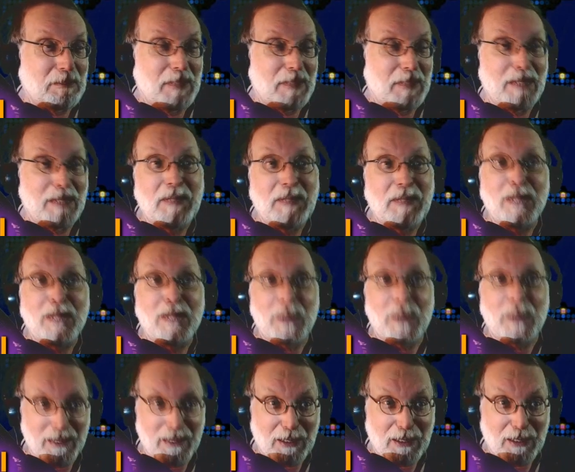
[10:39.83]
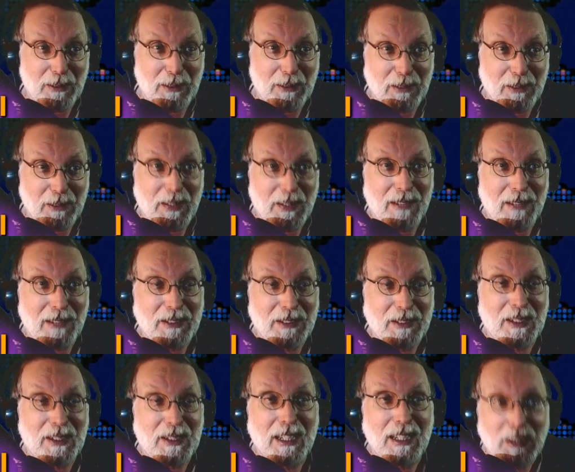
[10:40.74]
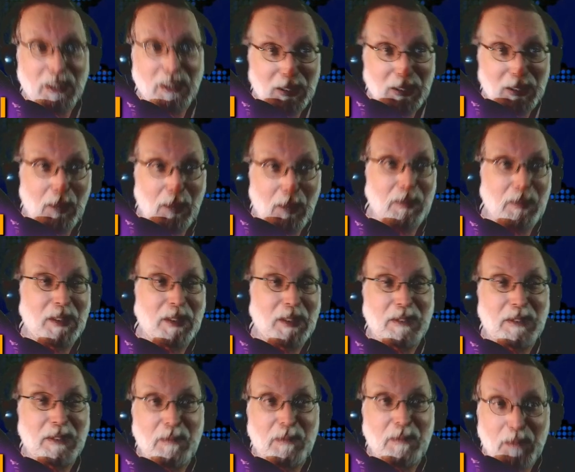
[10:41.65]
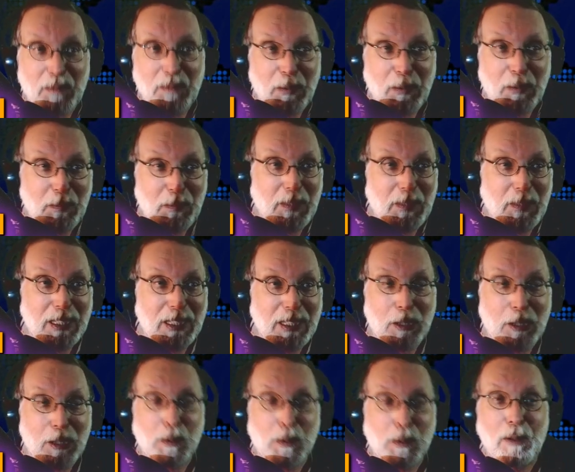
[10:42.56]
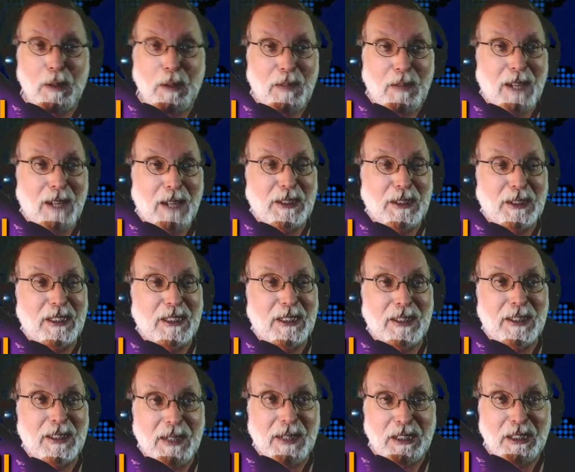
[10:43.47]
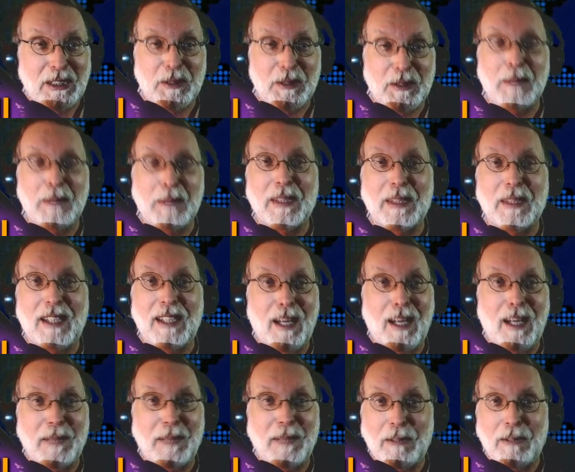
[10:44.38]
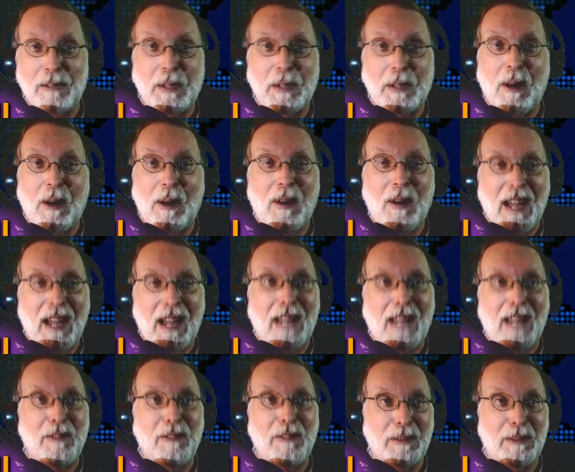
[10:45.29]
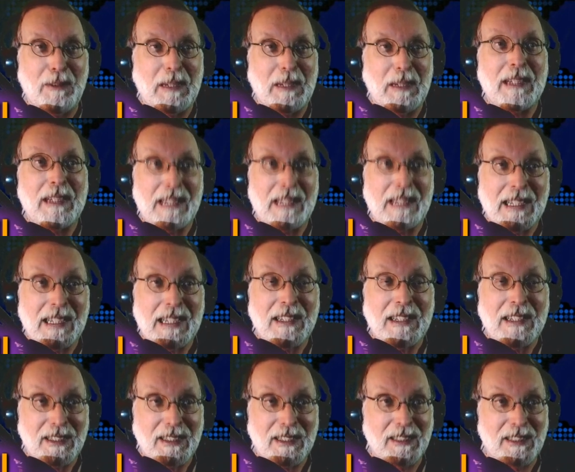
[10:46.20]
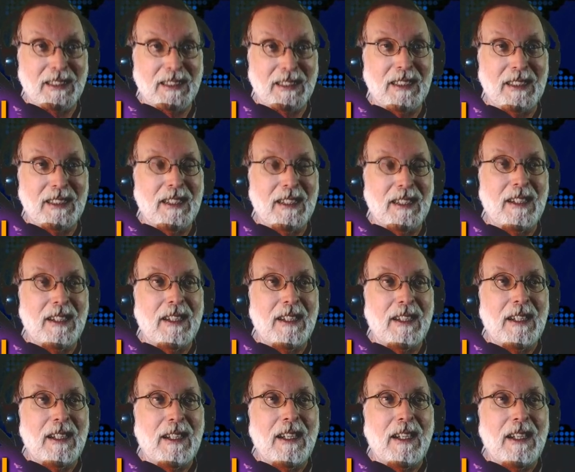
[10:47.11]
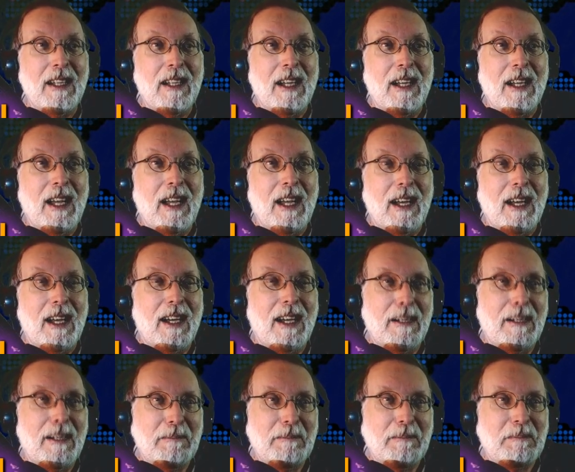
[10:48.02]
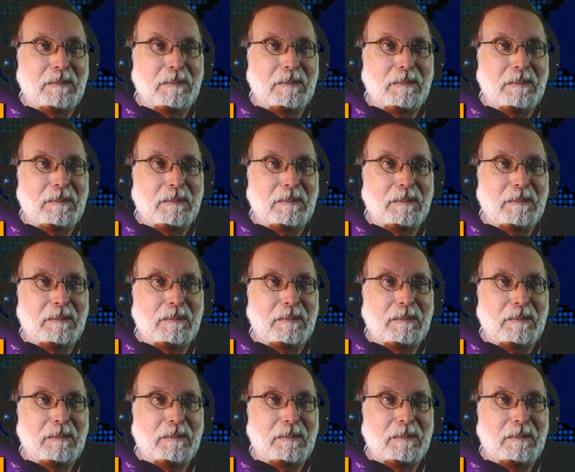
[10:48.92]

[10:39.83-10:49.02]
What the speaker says: Different coronavirus. Okay, there's these coronaviruses that are extremely common, and we all have them in us. And